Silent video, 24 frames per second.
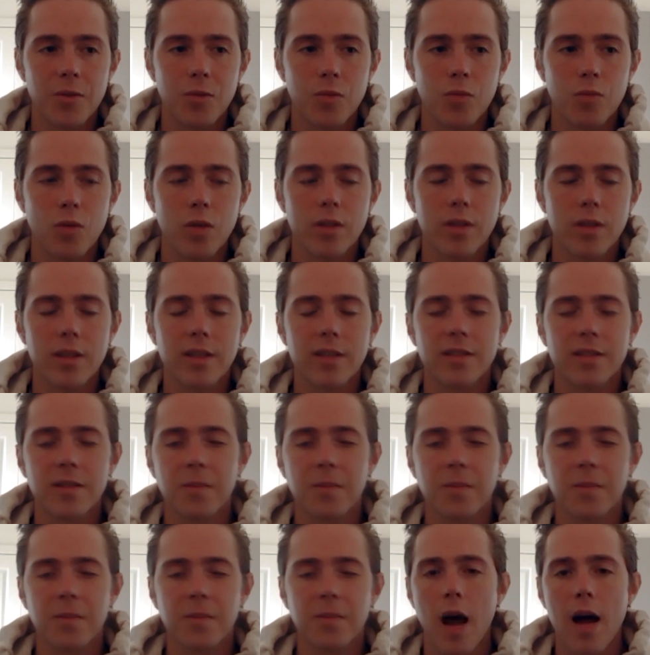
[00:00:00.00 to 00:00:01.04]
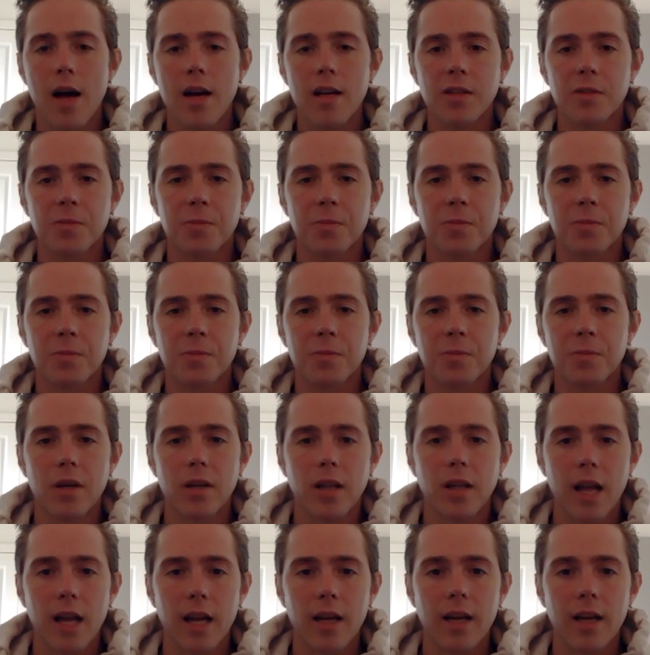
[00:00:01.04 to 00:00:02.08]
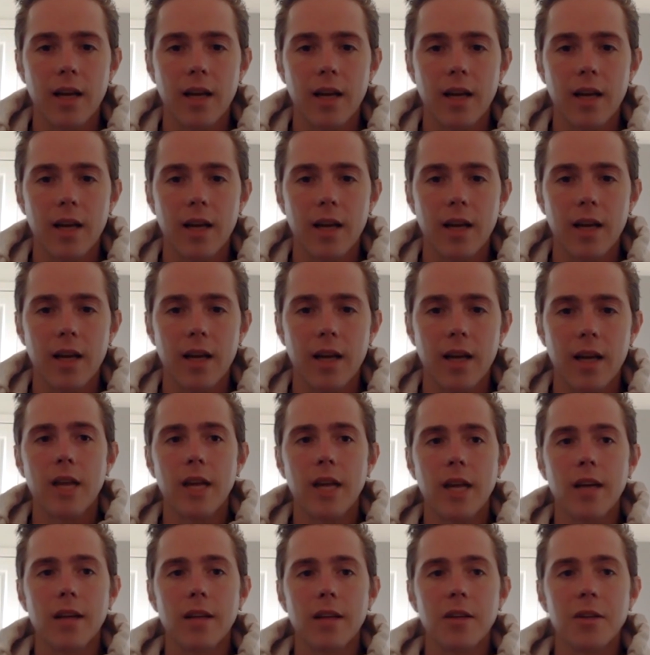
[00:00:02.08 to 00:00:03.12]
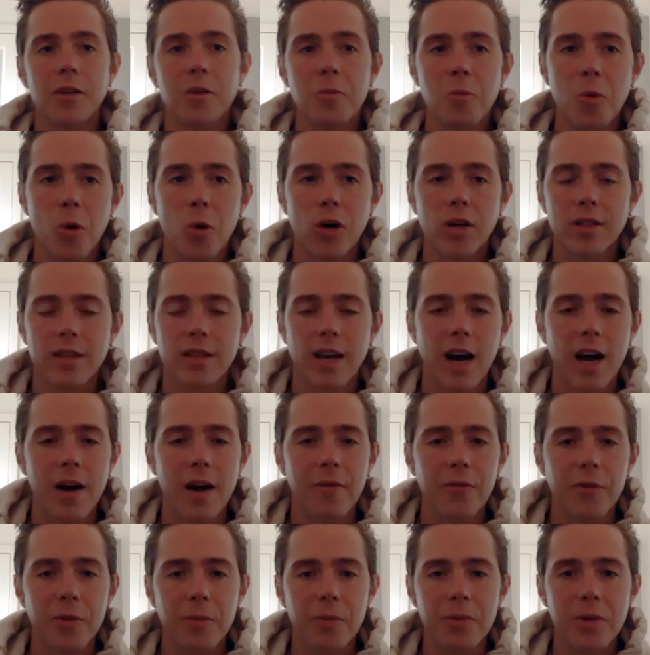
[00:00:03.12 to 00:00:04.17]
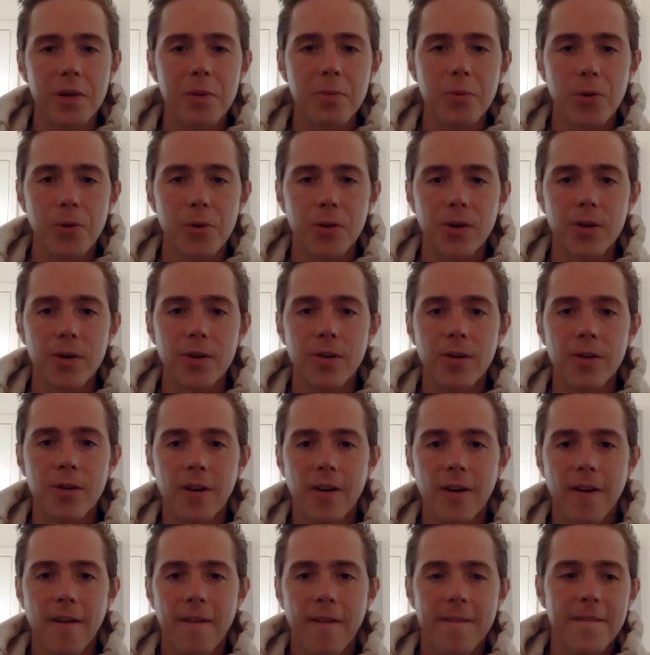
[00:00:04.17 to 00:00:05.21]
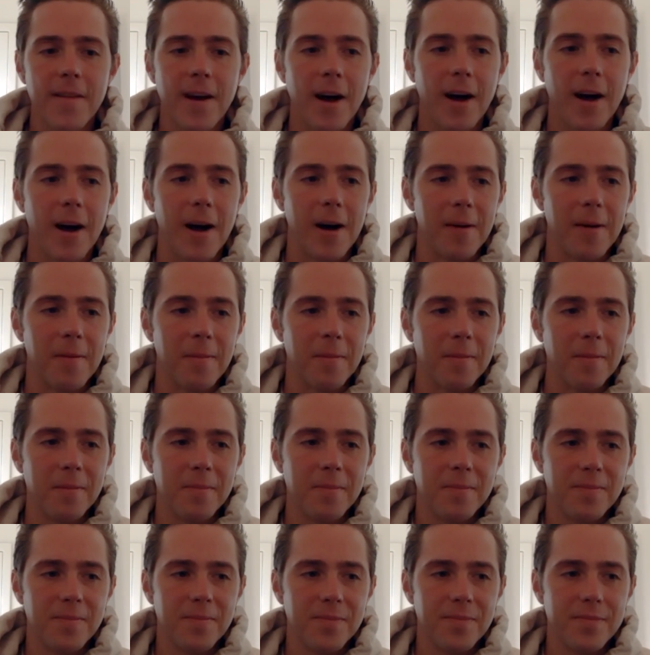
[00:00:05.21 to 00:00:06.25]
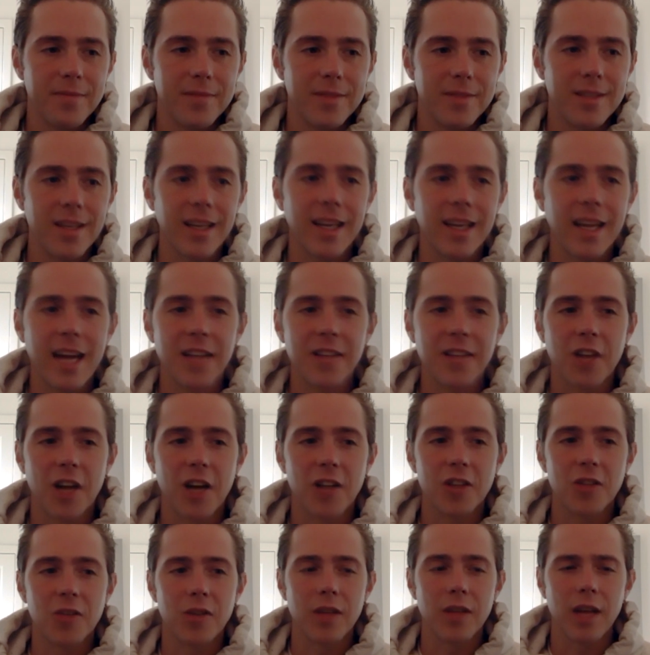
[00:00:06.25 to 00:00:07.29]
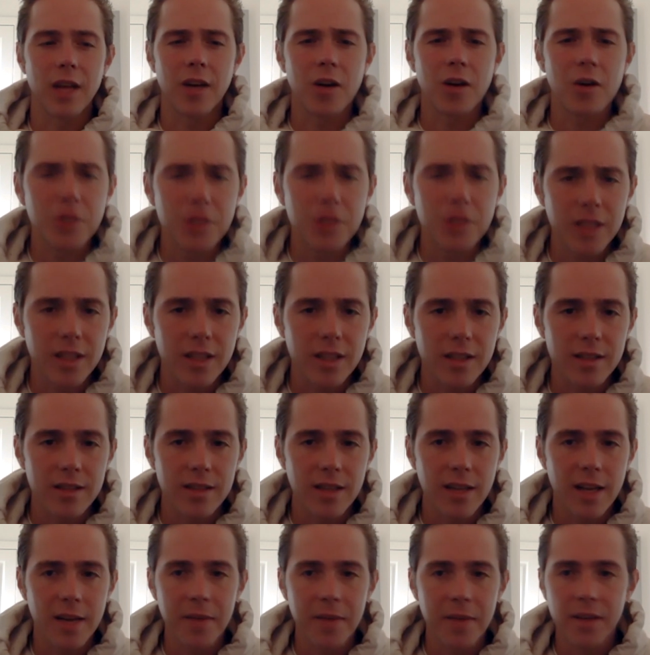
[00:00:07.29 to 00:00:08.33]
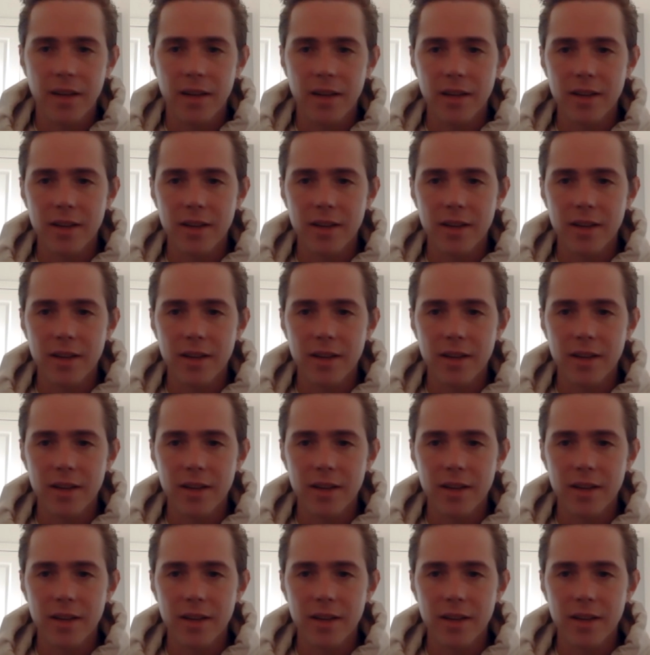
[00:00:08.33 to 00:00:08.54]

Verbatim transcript: wasn't a surprise, but like I thought it would take a little more time for people to catch on to it. Like, oh shit, this Sammy like